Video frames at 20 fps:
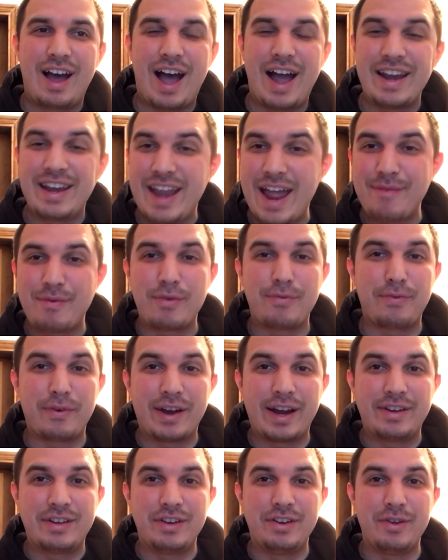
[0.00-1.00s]
I never
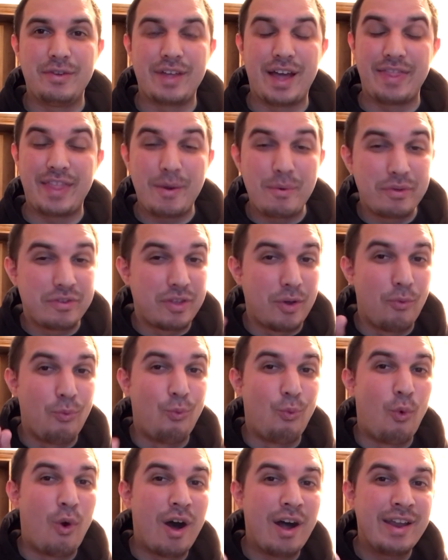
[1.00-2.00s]
forget to do that. That was the
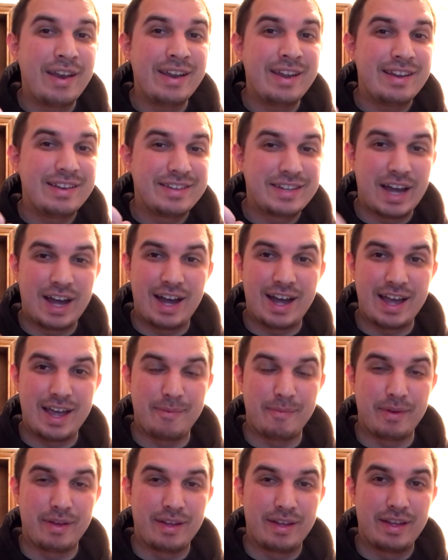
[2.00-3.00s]
one
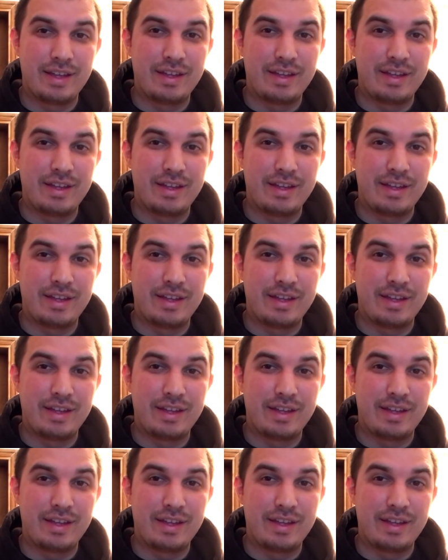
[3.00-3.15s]
time